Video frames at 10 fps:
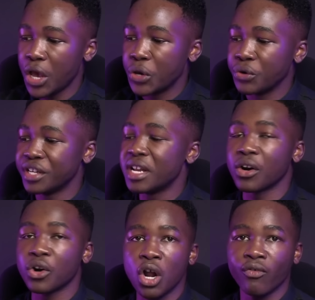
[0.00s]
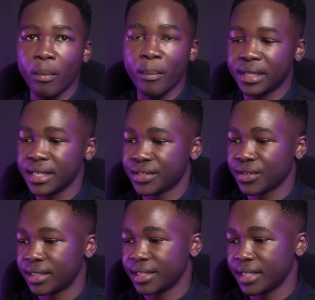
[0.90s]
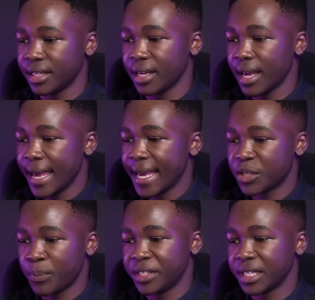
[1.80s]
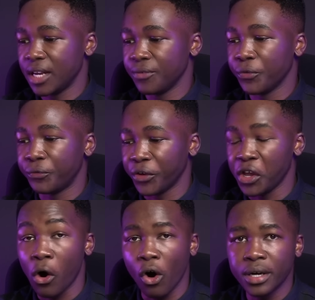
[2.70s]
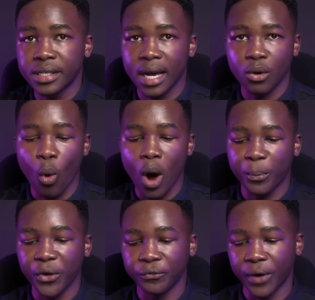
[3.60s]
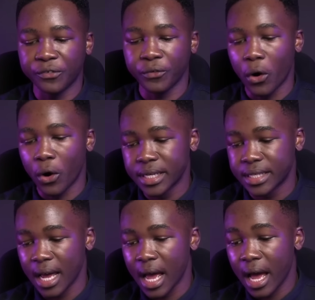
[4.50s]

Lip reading: You need a rollover betting strategy, especially for 3 odds and 1.5 odds